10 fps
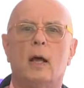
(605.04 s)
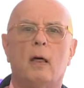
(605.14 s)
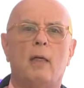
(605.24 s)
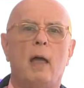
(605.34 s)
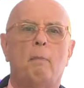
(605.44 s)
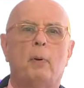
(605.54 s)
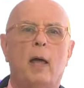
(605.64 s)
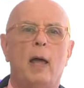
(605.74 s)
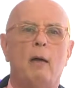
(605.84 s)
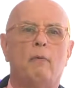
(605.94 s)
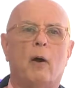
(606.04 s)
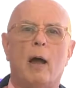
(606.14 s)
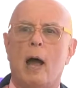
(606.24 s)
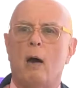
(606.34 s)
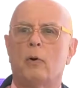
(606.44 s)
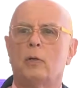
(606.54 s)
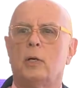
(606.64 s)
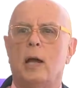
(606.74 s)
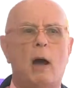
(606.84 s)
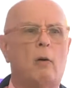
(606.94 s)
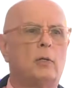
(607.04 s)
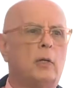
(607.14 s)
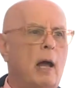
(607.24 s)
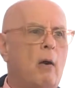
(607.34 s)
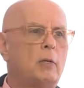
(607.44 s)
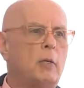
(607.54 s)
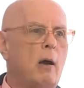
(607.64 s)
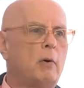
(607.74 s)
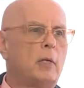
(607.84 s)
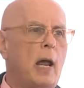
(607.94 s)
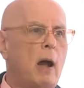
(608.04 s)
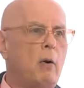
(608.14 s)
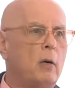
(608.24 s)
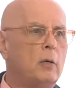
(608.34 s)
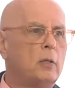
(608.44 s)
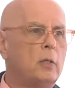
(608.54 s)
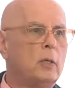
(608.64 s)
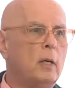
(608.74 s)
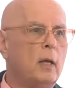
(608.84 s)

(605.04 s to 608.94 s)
They play for hours and hours and hours and hours and hours.